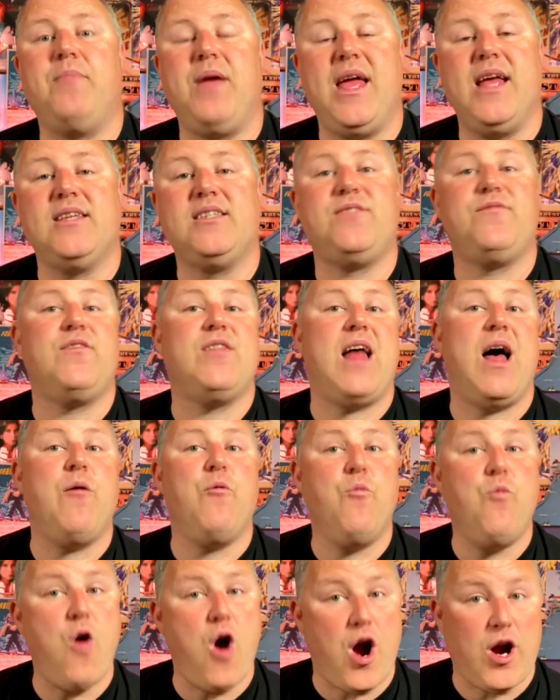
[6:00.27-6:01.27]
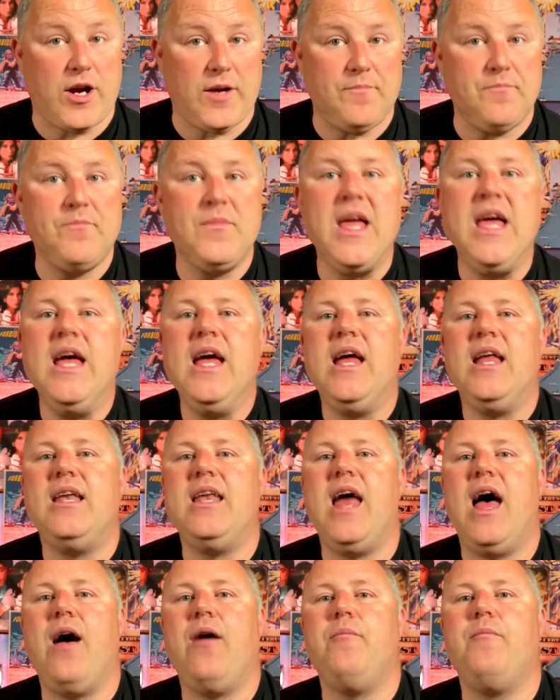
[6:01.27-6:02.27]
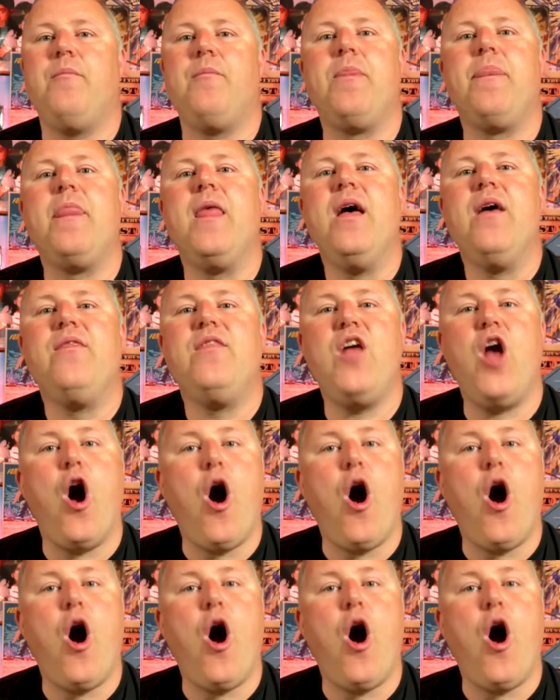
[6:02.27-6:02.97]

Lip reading: based for that work. Now, the